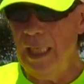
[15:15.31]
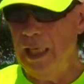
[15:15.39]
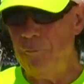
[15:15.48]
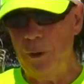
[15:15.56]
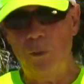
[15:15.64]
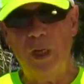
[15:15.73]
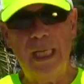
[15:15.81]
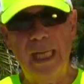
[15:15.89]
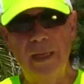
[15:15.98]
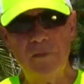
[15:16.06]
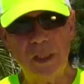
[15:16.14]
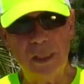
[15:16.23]
if we want to
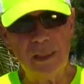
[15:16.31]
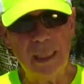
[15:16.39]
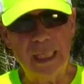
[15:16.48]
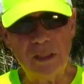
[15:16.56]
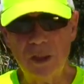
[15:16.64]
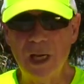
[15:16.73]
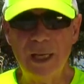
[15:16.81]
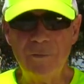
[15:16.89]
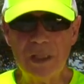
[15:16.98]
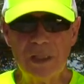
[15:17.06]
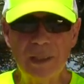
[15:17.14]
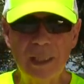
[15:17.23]
have success,
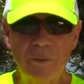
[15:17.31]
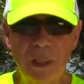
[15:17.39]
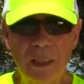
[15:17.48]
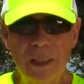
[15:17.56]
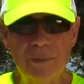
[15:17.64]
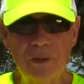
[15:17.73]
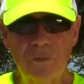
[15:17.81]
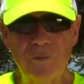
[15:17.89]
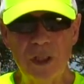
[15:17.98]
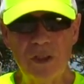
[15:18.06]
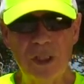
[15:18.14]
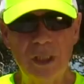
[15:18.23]
obviously when it comes to
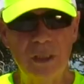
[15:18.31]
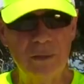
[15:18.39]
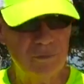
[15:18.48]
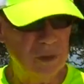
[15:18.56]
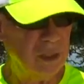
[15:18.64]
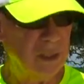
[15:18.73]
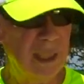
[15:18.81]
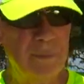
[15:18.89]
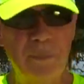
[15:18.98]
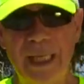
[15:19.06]
fishing, just like